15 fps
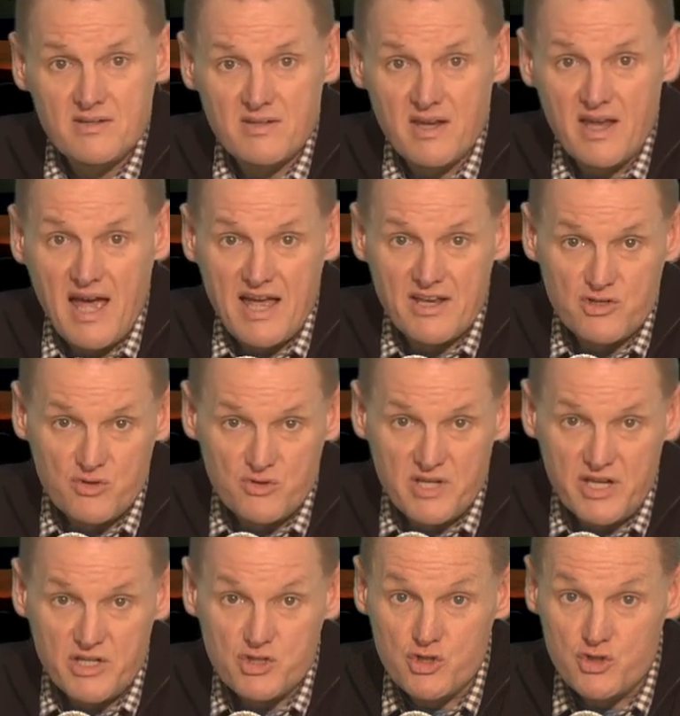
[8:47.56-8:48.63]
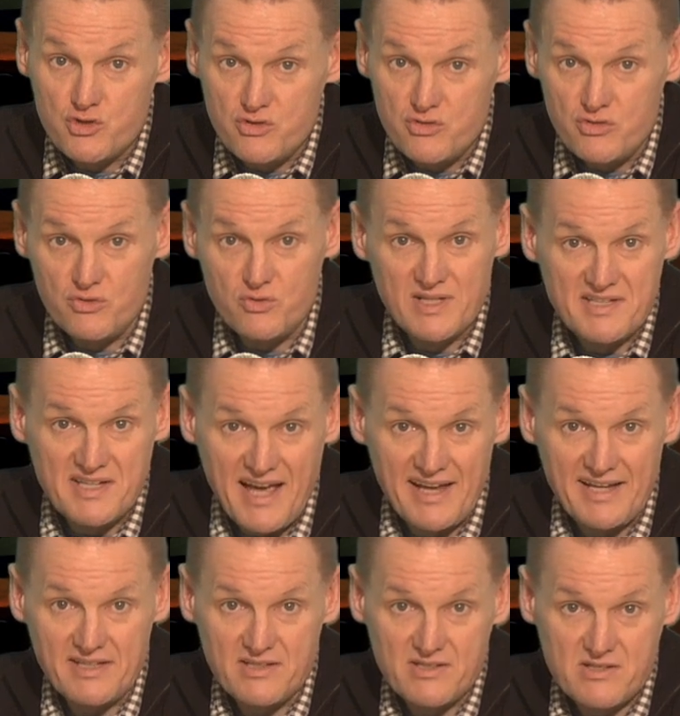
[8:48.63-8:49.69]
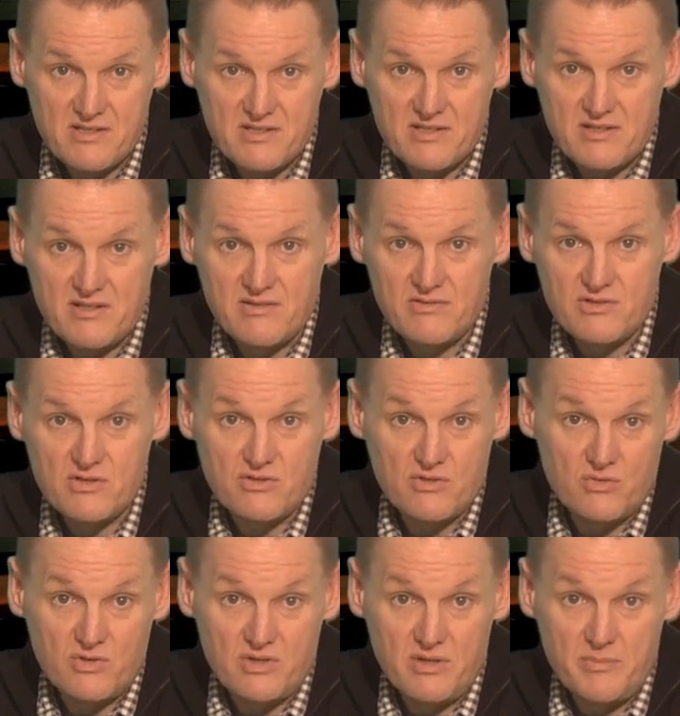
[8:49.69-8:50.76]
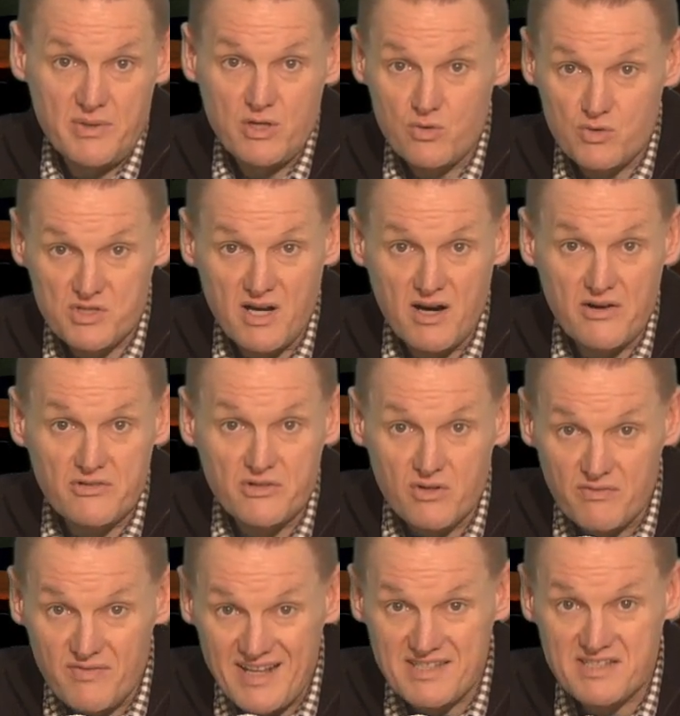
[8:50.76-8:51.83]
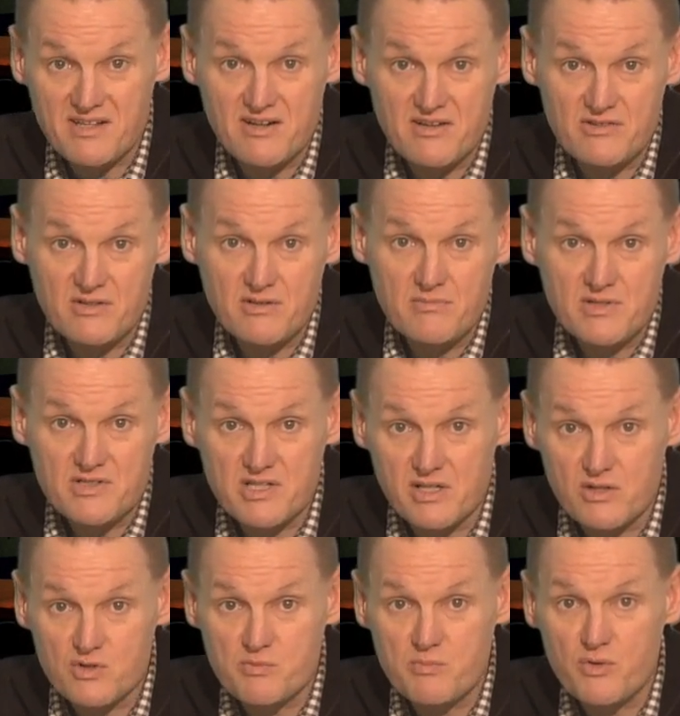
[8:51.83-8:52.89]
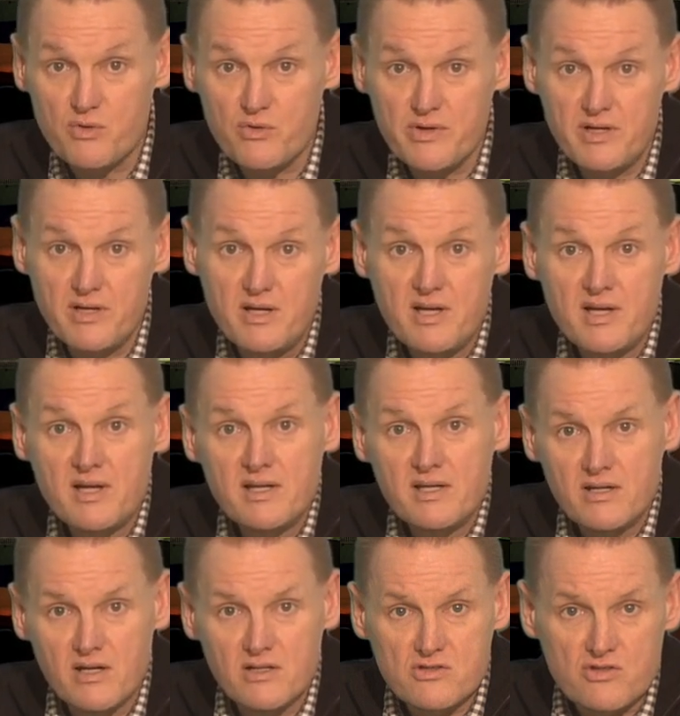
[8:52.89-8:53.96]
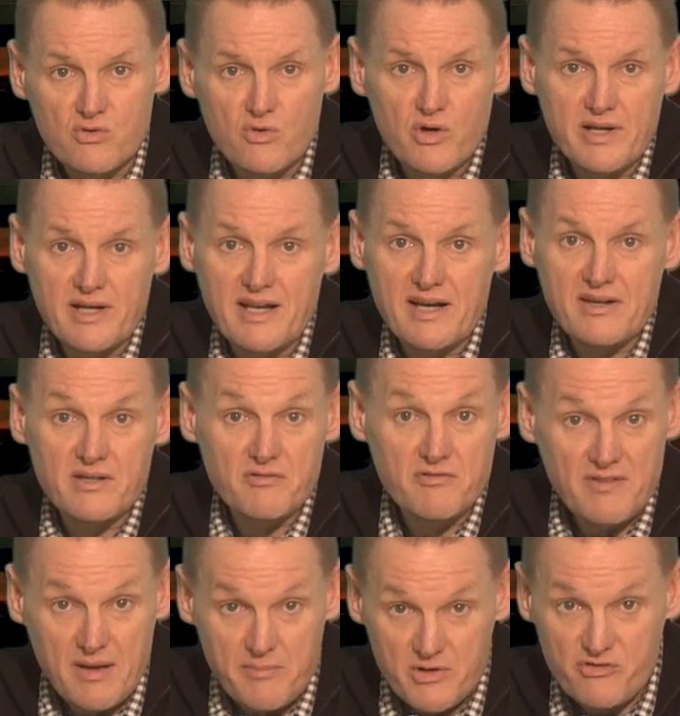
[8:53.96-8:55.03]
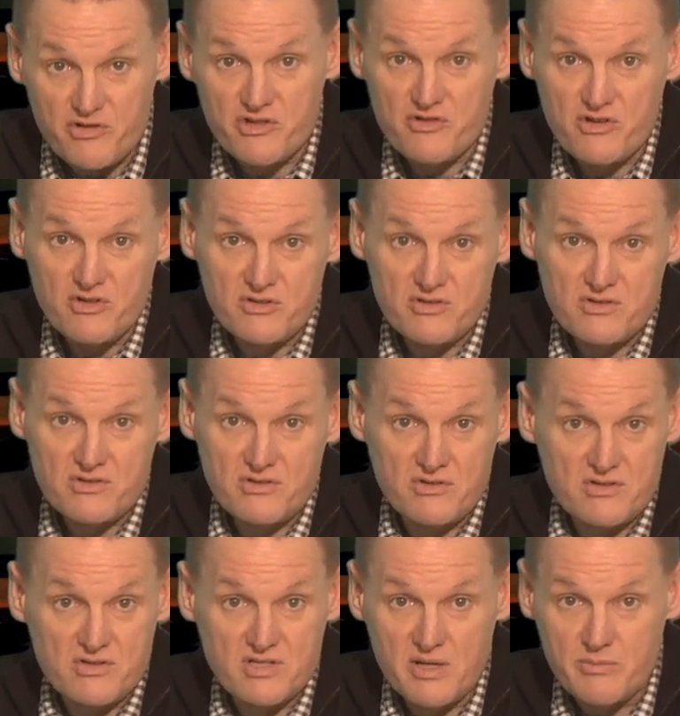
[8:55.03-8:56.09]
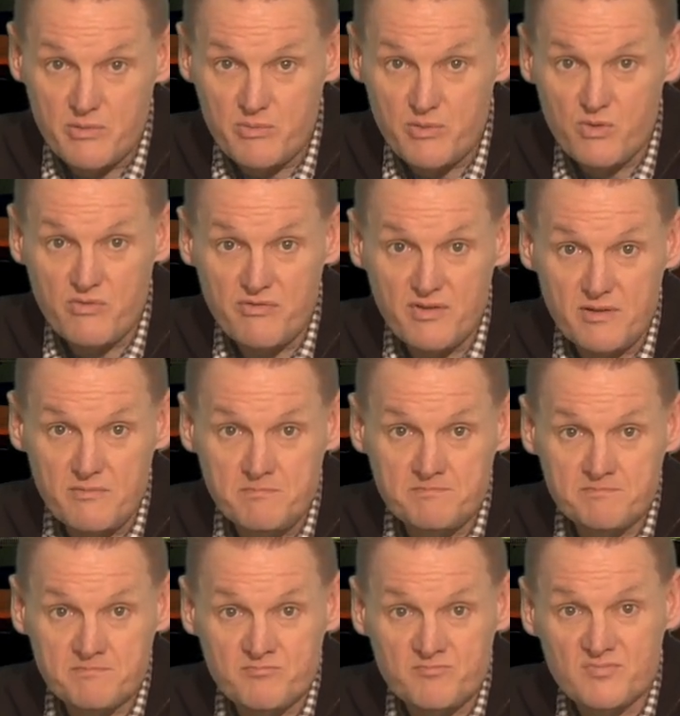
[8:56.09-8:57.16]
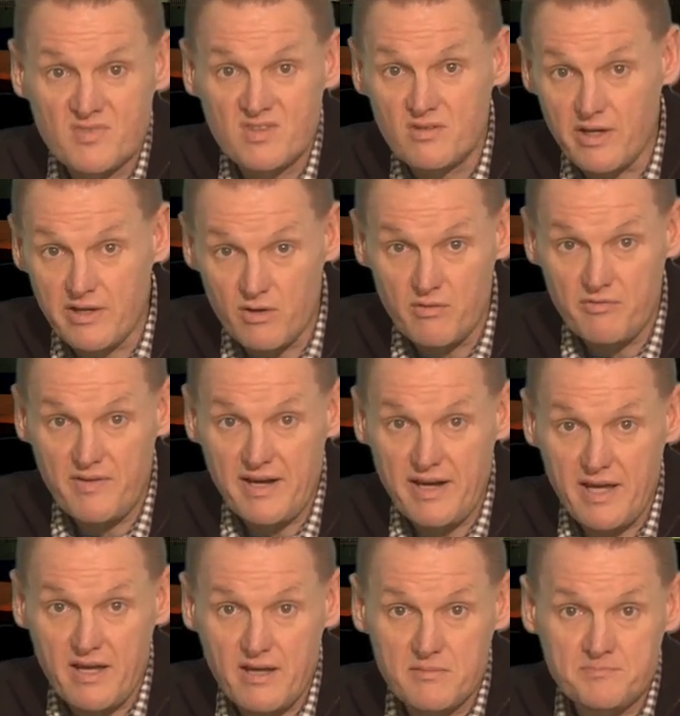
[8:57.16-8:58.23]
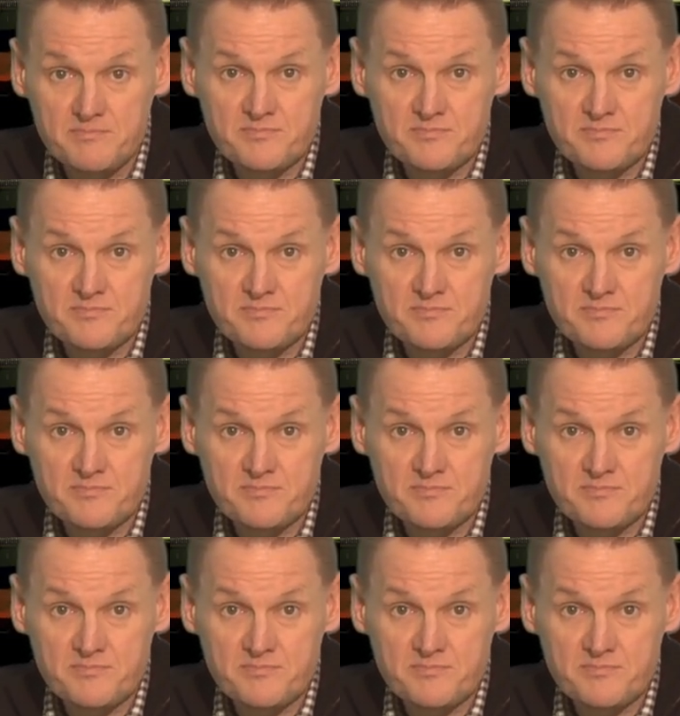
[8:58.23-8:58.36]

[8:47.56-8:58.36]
the angiotensin II antagonists, so they'd be losartan or valsartan, cyclosporin, non-steroidal anti-inflammatory drugs such as ibuprofen, diclofenic,